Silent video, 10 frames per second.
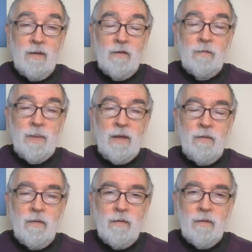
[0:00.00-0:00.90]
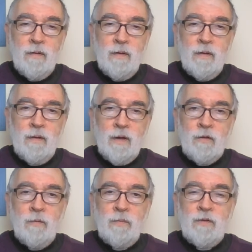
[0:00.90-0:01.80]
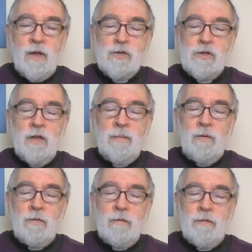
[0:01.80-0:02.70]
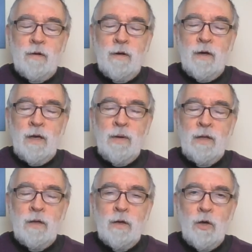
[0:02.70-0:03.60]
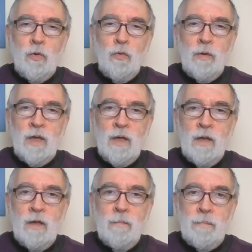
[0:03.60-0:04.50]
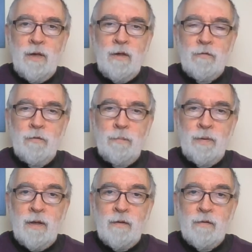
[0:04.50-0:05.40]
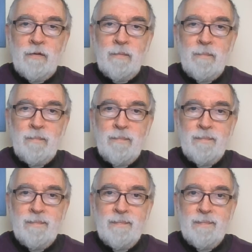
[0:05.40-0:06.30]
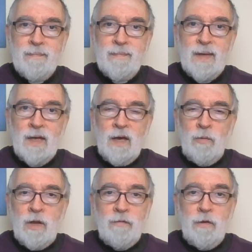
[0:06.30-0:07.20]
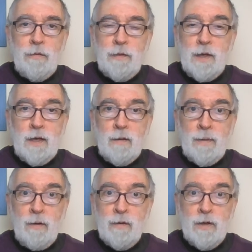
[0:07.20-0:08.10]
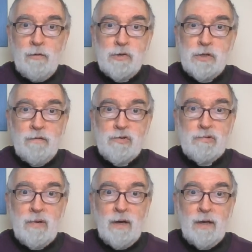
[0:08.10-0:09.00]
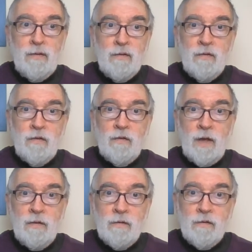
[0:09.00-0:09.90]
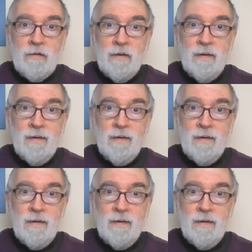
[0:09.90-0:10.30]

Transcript: spends a substantial amount of time in a holy, peaceful place. And whatever you think about the notion of shrines and saints,